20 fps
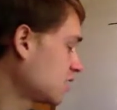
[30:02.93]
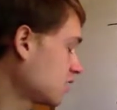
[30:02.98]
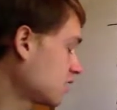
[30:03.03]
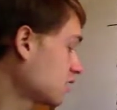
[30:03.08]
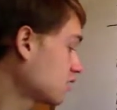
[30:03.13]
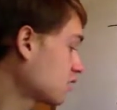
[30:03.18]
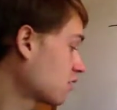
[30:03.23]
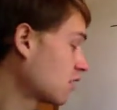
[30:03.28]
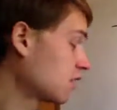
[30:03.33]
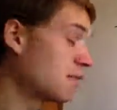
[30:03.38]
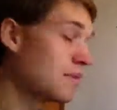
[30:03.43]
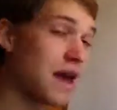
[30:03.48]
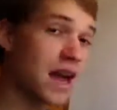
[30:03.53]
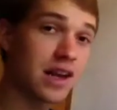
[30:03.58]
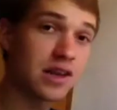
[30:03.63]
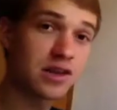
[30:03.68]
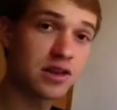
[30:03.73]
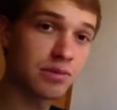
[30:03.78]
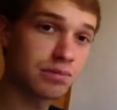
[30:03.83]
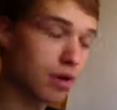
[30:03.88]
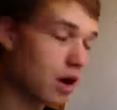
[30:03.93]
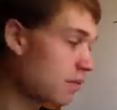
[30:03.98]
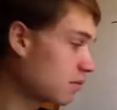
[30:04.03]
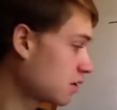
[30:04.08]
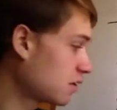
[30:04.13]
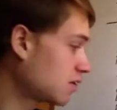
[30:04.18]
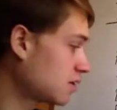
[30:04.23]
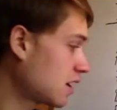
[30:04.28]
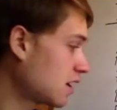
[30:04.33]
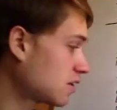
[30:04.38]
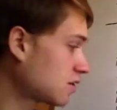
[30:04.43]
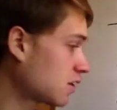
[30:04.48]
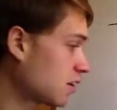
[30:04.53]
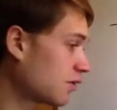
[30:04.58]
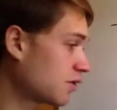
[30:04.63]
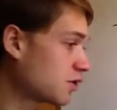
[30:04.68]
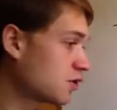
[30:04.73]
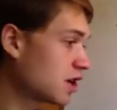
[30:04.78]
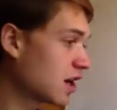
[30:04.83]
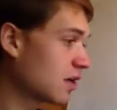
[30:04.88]
in the baggage compartments, that's all
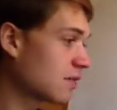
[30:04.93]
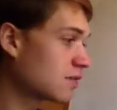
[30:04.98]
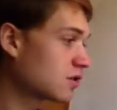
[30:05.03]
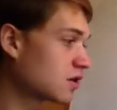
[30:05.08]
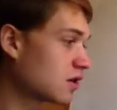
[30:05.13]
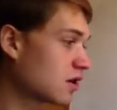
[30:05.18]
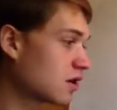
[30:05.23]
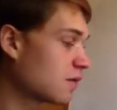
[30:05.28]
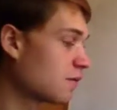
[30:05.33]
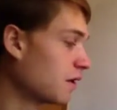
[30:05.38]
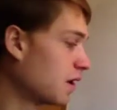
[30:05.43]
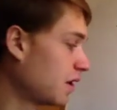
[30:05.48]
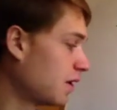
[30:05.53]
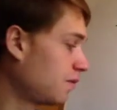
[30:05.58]
the same, so